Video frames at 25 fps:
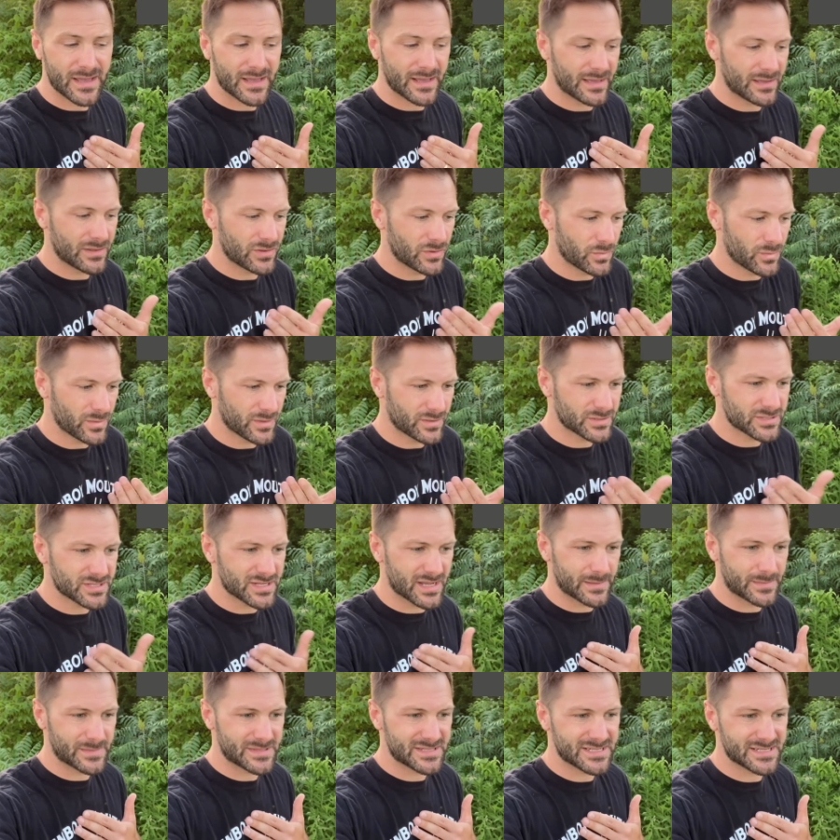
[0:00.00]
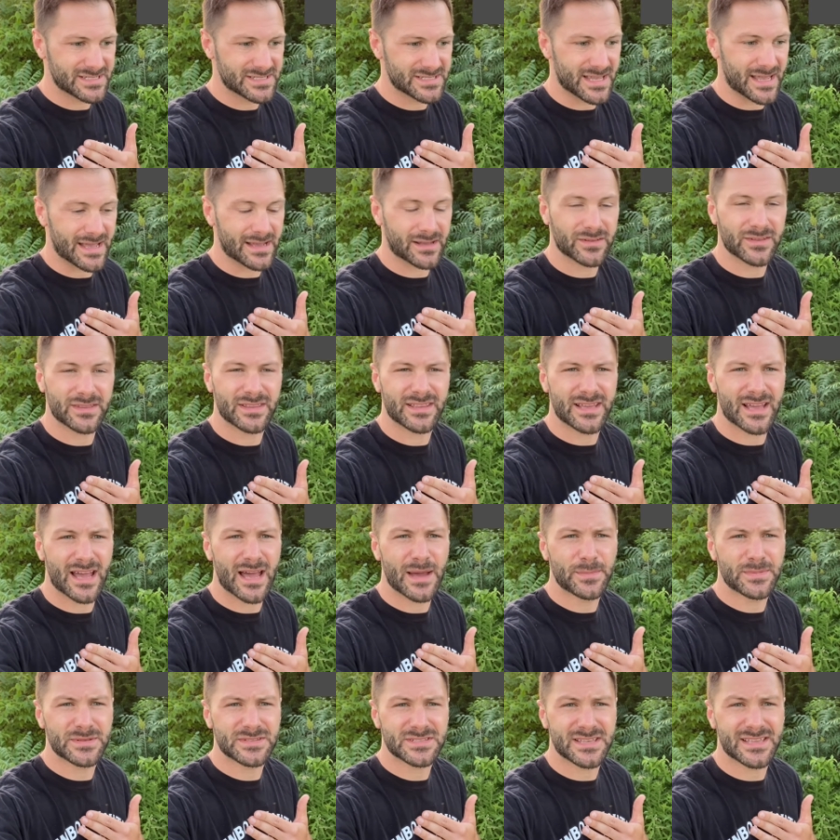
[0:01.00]
In the wintertime, it's exactly the
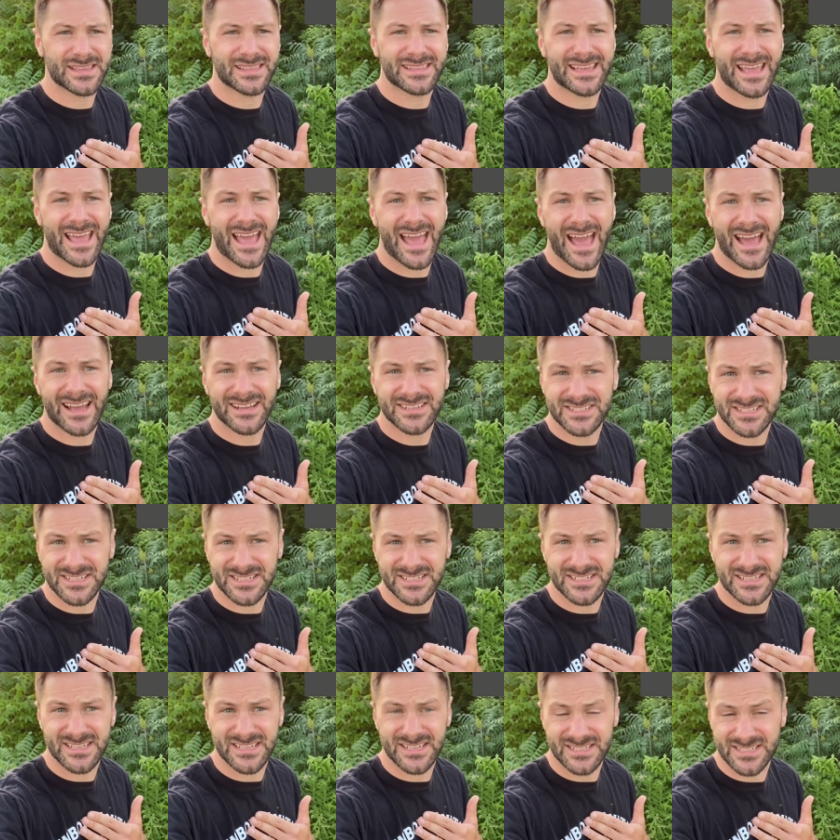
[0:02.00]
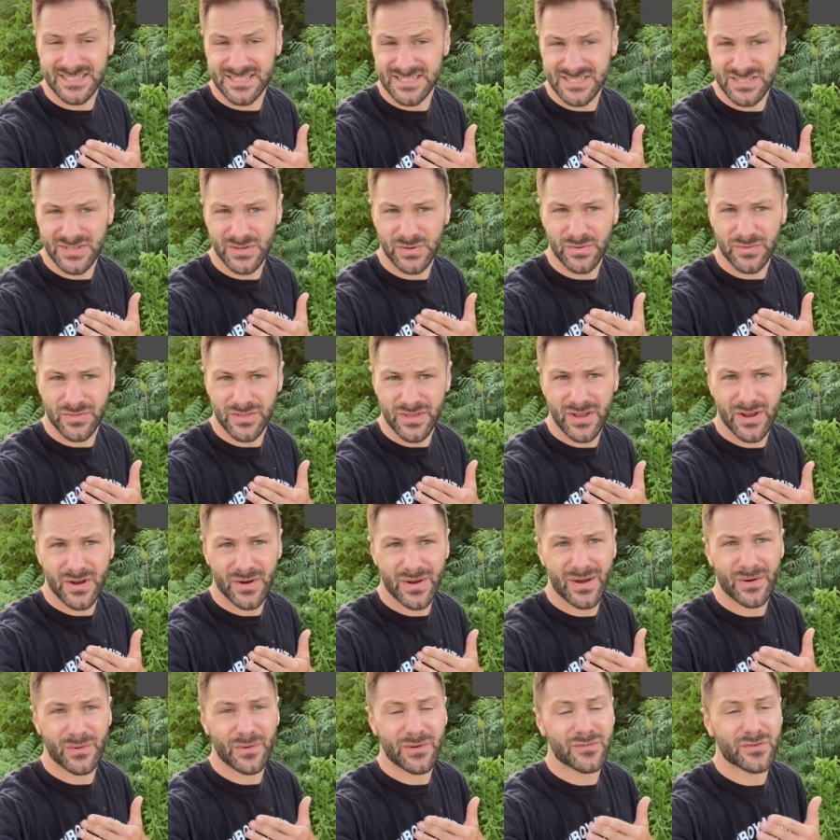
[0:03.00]
opposite. The axis is still there,
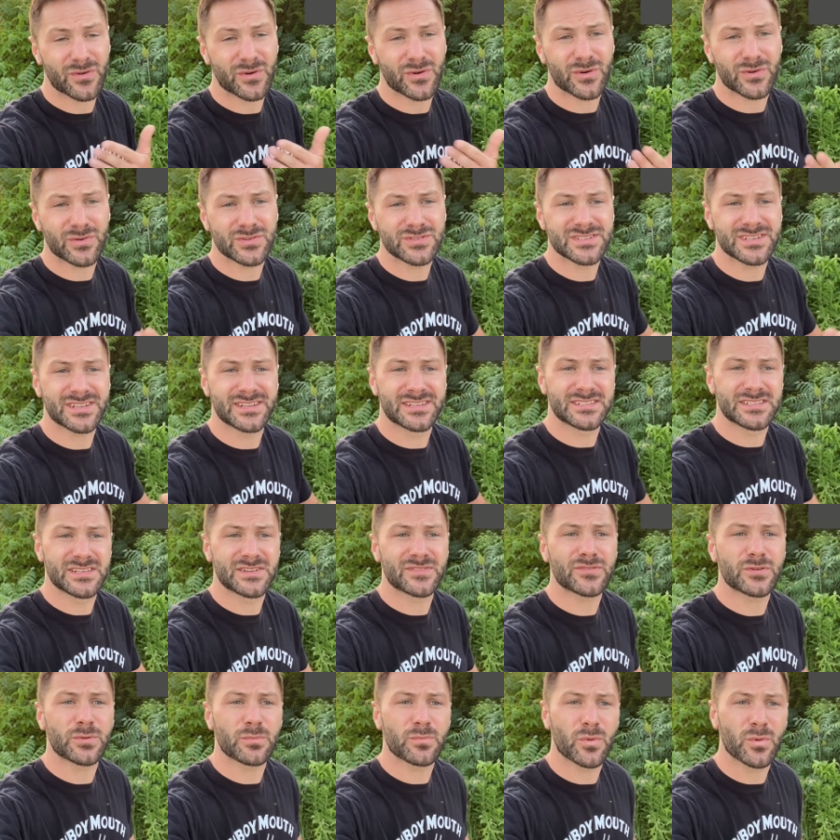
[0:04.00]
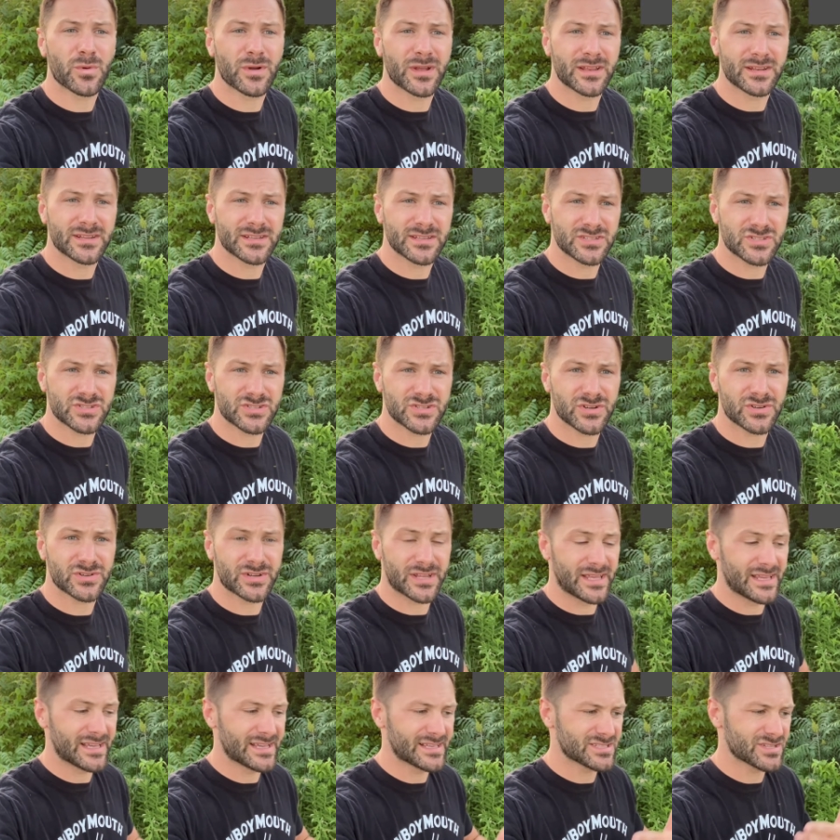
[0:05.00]
however, Earth's at a different point in its
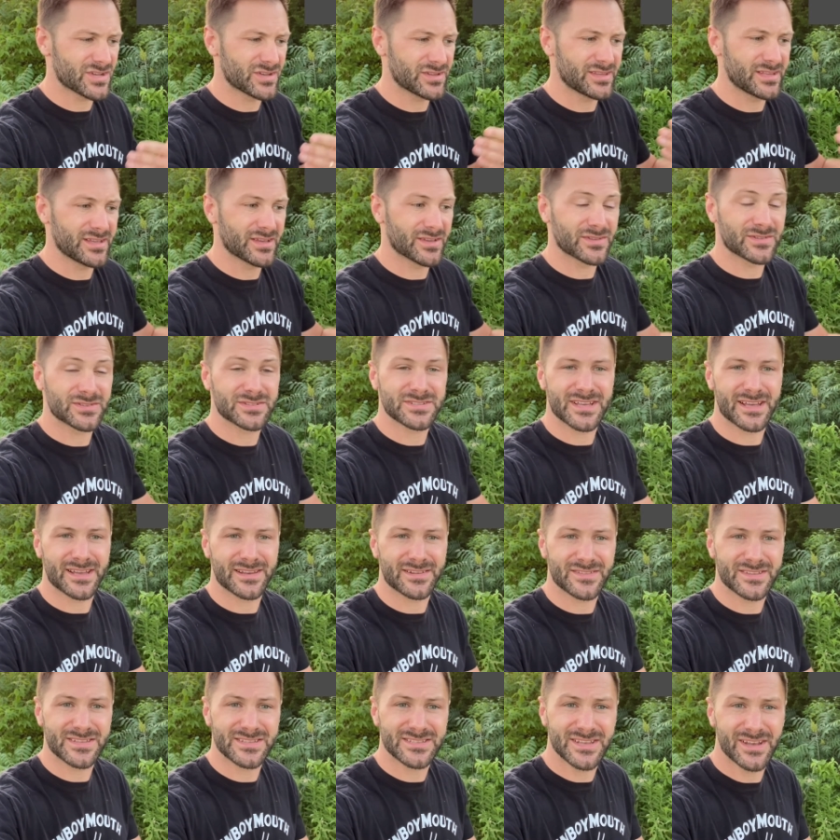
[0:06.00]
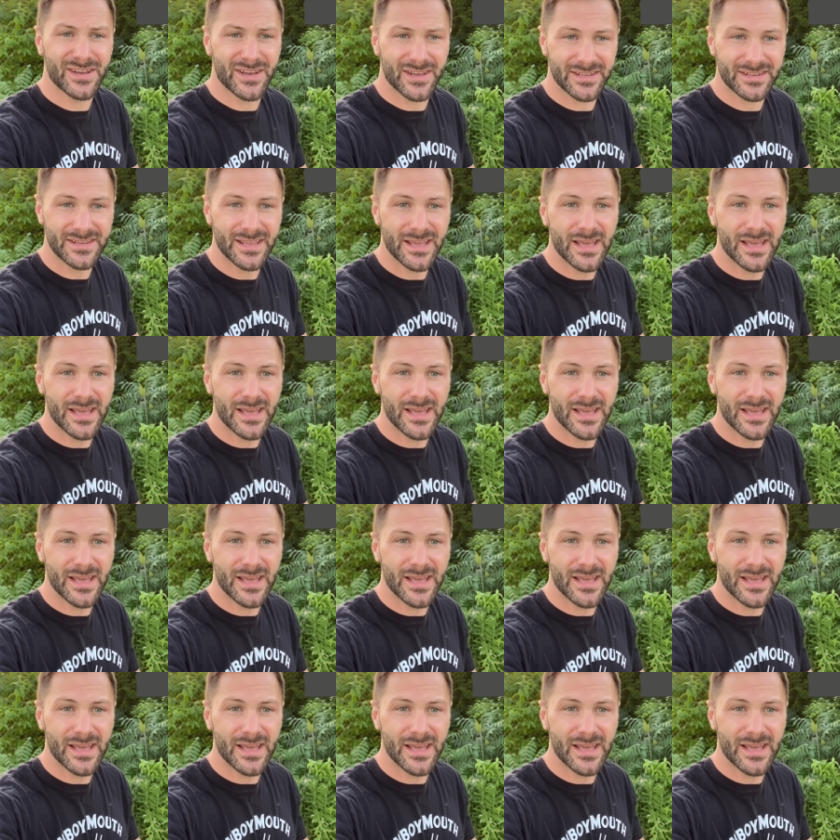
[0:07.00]
journey. It's on the other side of the sun,